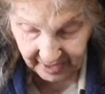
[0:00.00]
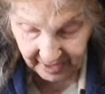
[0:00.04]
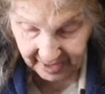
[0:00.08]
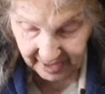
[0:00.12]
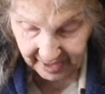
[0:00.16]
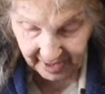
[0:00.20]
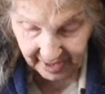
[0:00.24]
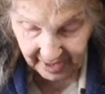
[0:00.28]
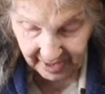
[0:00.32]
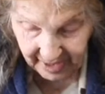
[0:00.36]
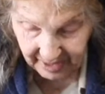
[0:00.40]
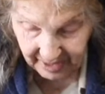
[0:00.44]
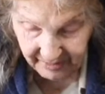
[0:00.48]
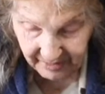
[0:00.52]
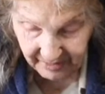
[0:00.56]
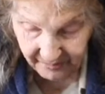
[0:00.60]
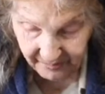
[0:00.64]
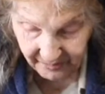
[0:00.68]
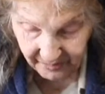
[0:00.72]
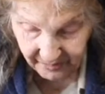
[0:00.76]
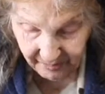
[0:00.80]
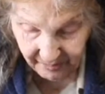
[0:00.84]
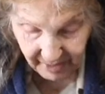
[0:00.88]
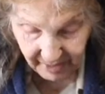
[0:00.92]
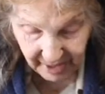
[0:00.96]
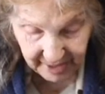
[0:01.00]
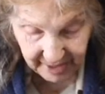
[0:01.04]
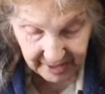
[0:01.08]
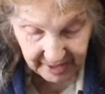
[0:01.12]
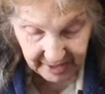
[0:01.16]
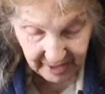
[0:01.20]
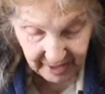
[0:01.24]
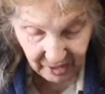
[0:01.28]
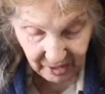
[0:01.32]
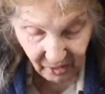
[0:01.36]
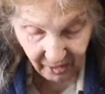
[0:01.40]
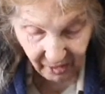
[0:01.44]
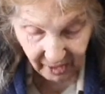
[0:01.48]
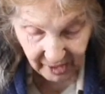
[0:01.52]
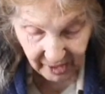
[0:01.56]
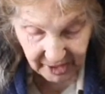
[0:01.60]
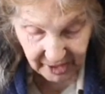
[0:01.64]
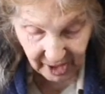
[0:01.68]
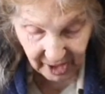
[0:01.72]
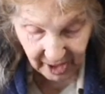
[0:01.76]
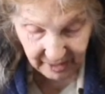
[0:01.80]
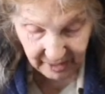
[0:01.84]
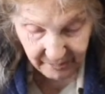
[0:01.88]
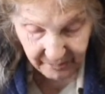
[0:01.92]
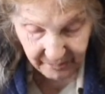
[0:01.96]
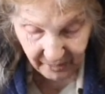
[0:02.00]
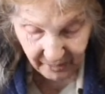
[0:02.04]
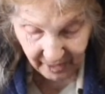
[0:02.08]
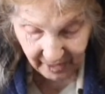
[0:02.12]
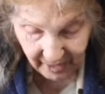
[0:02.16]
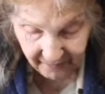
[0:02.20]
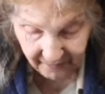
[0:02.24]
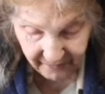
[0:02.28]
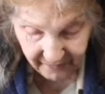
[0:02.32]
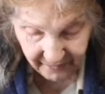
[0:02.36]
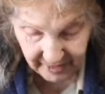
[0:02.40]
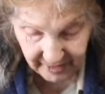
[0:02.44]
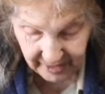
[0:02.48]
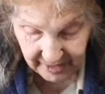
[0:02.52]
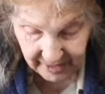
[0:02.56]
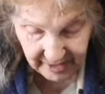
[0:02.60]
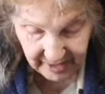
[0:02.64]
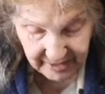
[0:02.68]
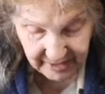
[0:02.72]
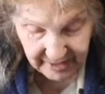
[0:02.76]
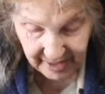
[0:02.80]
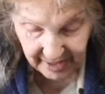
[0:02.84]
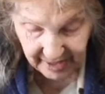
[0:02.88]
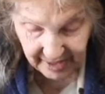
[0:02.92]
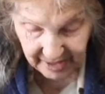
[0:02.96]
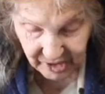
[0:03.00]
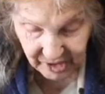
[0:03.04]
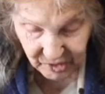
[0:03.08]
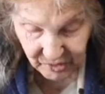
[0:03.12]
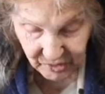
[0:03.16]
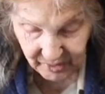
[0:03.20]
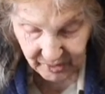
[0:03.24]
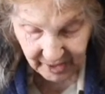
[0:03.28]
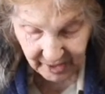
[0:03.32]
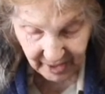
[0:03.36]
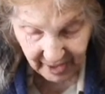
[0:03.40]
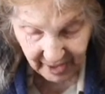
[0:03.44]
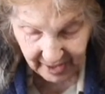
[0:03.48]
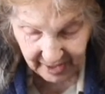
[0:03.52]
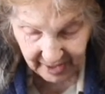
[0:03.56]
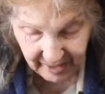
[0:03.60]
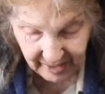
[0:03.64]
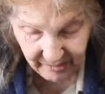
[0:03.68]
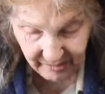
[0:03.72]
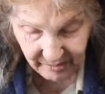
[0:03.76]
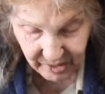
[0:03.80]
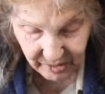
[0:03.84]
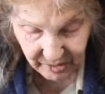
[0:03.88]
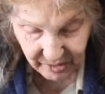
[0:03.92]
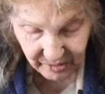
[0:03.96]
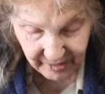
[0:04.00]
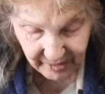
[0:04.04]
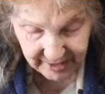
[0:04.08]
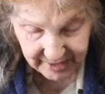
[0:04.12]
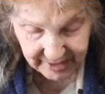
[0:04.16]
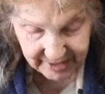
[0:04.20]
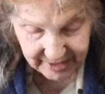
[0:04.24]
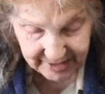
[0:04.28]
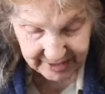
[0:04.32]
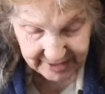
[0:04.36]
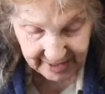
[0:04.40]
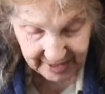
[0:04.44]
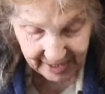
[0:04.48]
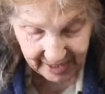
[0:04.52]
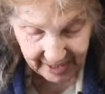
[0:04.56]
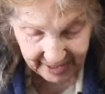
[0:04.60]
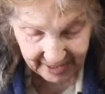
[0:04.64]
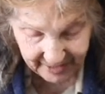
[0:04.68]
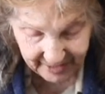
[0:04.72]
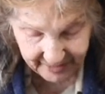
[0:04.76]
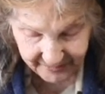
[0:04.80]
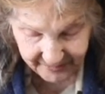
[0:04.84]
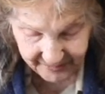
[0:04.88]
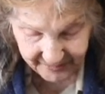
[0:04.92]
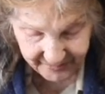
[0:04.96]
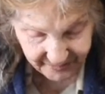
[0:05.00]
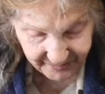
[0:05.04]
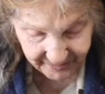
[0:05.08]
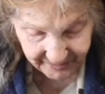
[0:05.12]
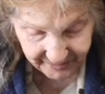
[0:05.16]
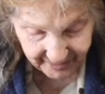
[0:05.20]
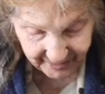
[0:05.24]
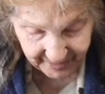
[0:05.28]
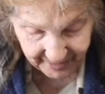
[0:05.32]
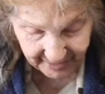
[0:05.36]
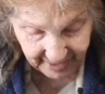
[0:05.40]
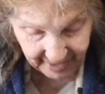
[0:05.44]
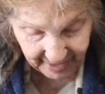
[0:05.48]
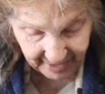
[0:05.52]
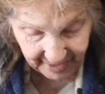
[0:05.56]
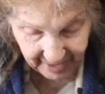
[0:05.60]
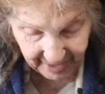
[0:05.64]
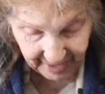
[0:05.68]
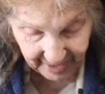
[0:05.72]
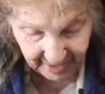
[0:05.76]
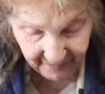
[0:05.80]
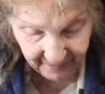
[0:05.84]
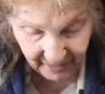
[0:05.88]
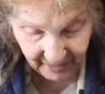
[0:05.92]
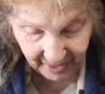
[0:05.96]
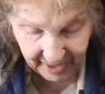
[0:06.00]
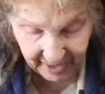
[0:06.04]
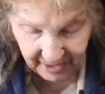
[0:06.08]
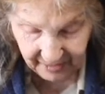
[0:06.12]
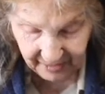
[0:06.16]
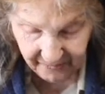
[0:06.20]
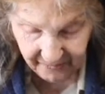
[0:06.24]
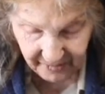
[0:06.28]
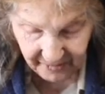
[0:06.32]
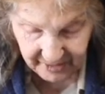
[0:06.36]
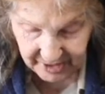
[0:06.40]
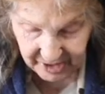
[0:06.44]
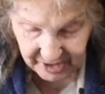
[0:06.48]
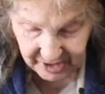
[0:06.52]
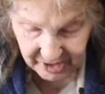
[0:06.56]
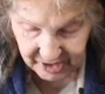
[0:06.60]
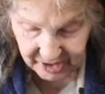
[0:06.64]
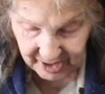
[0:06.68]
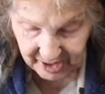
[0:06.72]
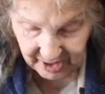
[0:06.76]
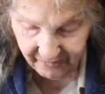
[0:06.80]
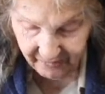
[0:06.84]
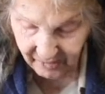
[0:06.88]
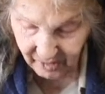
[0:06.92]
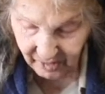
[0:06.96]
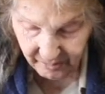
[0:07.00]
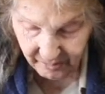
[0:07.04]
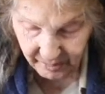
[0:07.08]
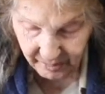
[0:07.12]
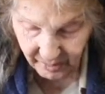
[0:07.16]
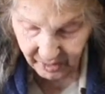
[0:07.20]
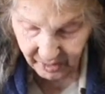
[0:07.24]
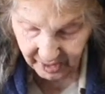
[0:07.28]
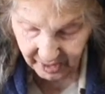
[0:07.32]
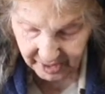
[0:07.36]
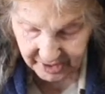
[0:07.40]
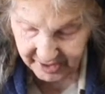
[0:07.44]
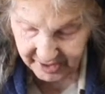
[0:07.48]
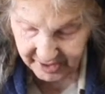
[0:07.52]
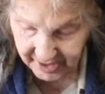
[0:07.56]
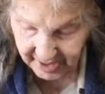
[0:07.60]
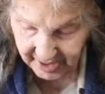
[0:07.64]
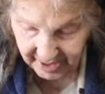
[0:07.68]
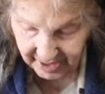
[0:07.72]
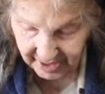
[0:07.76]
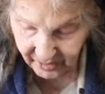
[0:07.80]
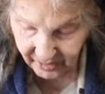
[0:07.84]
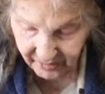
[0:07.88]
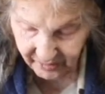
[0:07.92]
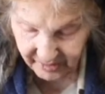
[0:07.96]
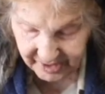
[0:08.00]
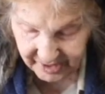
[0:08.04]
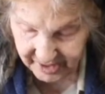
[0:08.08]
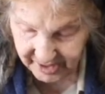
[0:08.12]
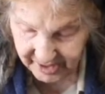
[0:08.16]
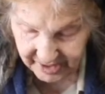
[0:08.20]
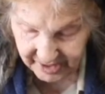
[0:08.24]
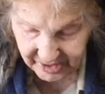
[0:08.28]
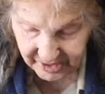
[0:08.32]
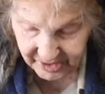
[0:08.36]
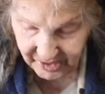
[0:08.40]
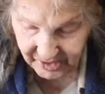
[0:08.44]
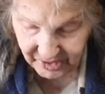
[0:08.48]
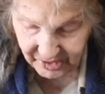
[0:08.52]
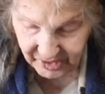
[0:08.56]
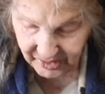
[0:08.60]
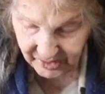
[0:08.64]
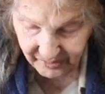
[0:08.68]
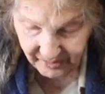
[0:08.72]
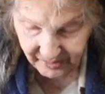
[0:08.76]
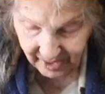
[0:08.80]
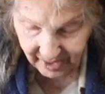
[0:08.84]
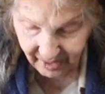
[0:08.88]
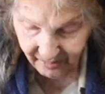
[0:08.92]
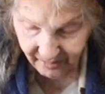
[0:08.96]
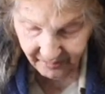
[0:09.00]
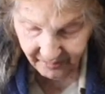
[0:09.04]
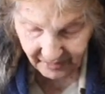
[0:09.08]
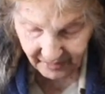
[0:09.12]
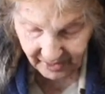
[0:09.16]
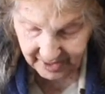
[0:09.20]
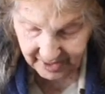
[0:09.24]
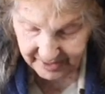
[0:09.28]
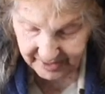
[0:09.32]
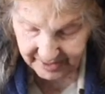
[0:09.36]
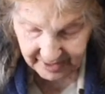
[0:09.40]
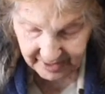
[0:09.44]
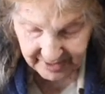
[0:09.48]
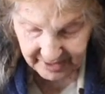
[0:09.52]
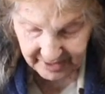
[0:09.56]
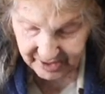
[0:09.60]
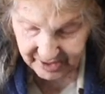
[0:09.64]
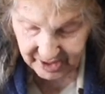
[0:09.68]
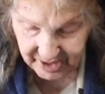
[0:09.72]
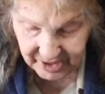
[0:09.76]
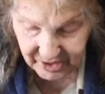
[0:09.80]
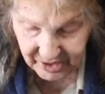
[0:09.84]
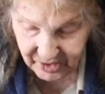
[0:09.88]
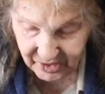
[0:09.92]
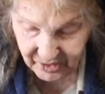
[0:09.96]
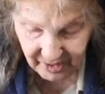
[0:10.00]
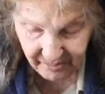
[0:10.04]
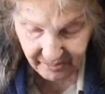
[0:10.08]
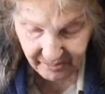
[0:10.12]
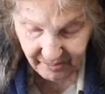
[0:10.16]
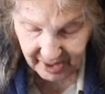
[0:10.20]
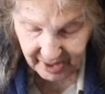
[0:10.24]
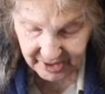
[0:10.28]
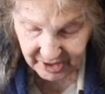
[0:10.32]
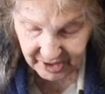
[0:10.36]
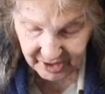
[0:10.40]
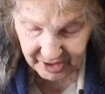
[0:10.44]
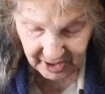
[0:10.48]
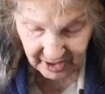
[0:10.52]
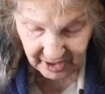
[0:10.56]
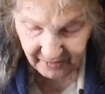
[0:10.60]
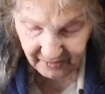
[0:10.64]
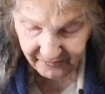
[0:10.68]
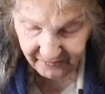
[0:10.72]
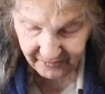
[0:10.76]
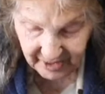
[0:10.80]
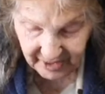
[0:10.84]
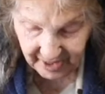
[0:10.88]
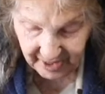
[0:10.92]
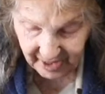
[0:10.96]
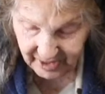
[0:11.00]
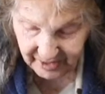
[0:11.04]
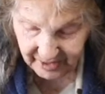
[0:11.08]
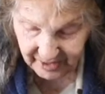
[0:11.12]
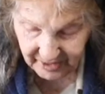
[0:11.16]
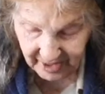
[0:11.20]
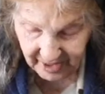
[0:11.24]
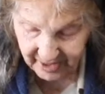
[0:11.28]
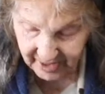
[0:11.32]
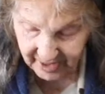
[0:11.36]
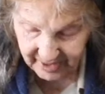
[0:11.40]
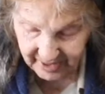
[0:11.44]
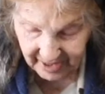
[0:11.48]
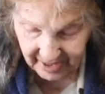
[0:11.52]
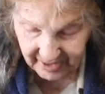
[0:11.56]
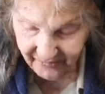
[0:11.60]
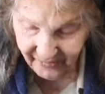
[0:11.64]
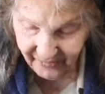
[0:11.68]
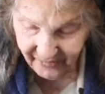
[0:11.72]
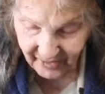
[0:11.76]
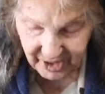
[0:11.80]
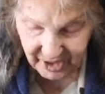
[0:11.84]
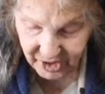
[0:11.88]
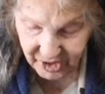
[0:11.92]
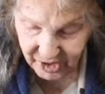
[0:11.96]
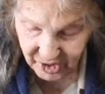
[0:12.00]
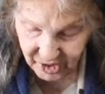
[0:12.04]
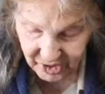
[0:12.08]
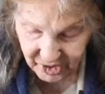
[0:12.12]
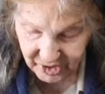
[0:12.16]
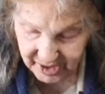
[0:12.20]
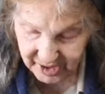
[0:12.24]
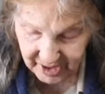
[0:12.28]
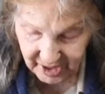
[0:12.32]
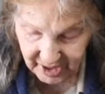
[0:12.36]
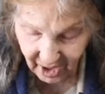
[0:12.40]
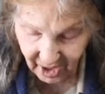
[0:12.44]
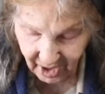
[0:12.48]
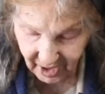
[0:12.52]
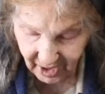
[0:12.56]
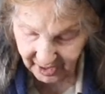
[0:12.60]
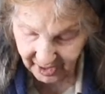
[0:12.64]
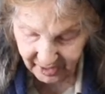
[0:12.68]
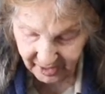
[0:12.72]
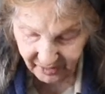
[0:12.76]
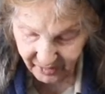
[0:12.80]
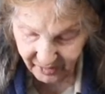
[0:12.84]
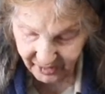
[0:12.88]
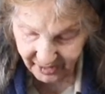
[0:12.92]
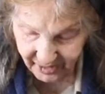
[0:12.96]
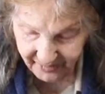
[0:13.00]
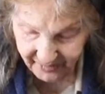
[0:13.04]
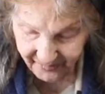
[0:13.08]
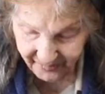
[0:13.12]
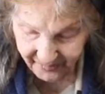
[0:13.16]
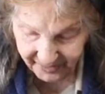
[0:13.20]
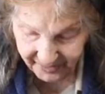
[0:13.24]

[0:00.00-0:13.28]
and made it all nonprofit, and that is what I am doing today. I have written several books, The Hickory Sisters, about my sister and myself and our adventures in Hollywood,